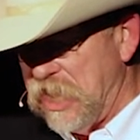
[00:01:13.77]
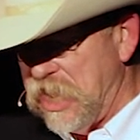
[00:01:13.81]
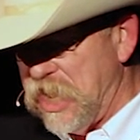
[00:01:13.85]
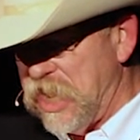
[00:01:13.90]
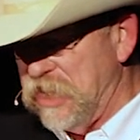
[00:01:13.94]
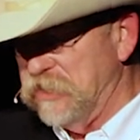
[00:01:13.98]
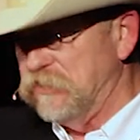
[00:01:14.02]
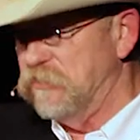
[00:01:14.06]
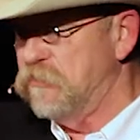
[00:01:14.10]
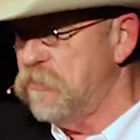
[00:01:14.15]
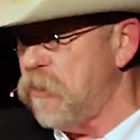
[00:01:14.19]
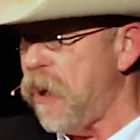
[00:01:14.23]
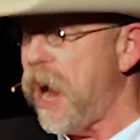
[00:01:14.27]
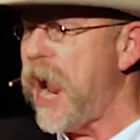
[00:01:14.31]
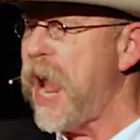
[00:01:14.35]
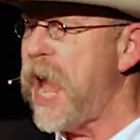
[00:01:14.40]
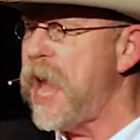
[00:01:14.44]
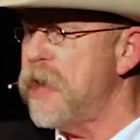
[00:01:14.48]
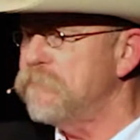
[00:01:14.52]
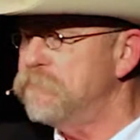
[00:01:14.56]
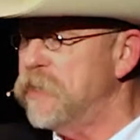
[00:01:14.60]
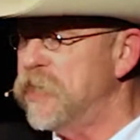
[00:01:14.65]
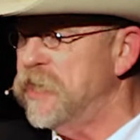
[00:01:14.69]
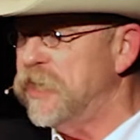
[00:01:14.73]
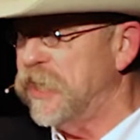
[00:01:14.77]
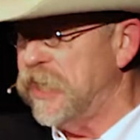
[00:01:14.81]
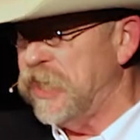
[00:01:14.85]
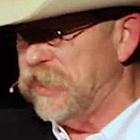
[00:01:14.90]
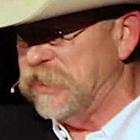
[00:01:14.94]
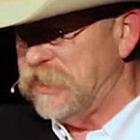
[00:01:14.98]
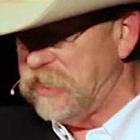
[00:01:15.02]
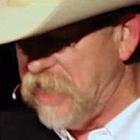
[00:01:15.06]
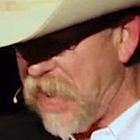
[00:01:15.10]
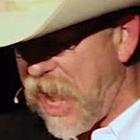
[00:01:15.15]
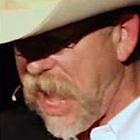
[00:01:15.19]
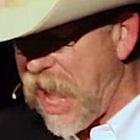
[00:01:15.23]
and grabbing
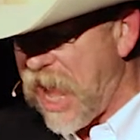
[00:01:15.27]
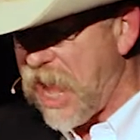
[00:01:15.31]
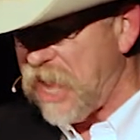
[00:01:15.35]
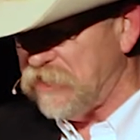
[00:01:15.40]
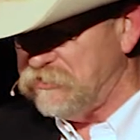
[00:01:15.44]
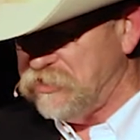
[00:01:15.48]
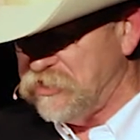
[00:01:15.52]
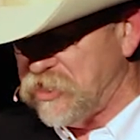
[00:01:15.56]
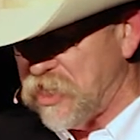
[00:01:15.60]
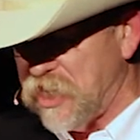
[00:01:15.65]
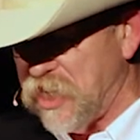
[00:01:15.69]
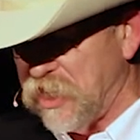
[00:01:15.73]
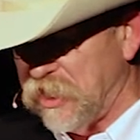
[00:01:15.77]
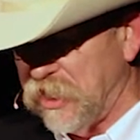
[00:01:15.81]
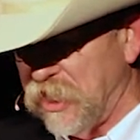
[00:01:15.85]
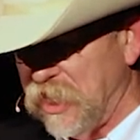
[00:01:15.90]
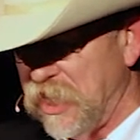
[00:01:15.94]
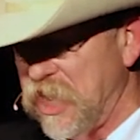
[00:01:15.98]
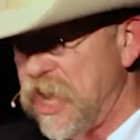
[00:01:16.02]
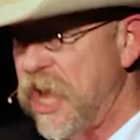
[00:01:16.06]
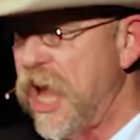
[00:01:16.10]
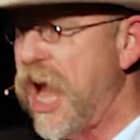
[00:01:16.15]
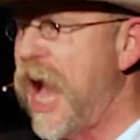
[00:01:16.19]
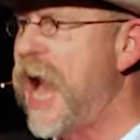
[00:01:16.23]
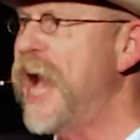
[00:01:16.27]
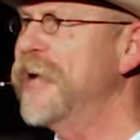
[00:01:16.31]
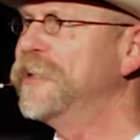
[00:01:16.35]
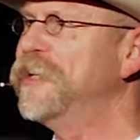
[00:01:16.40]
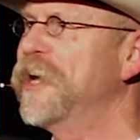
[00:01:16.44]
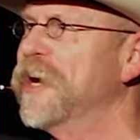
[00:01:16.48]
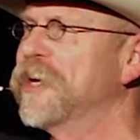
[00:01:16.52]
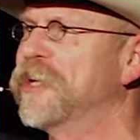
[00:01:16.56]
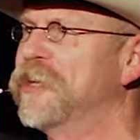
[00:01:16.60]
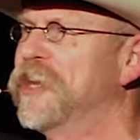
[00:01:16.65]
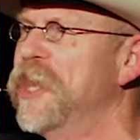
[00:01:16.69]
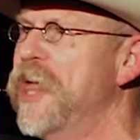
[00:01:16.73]
and gouging, I
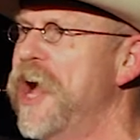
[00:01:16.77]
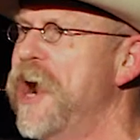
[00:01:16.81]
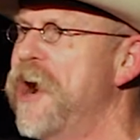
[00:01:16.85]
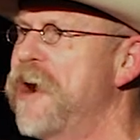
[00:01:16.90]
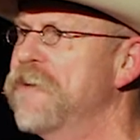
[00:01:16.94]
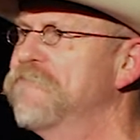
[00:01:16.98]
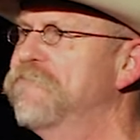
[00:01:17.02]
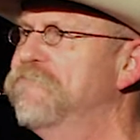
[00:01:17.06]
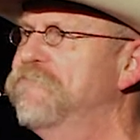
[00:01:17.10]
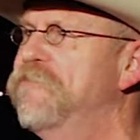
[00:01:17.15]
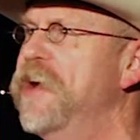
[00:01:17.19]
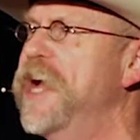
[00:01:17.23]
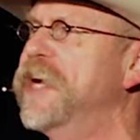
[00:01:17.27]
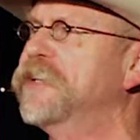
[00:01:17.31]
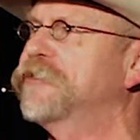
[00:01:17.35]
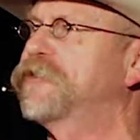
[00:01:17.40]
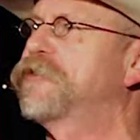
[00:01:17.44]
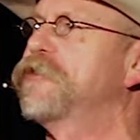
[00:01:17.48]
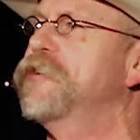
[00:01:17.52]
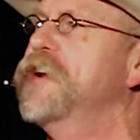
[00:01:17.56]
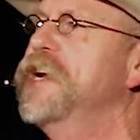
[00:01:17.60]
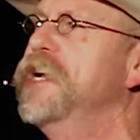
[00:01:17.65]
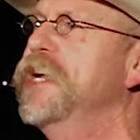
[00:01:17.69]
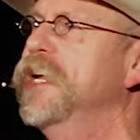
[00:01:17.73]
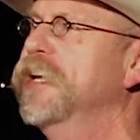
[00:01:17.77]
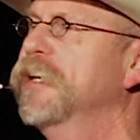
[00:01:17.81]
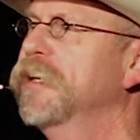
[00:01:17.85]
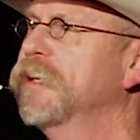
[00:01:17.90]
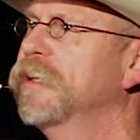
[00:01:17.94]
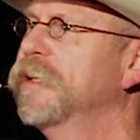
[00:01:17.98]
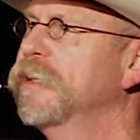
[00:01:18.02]
declared victory.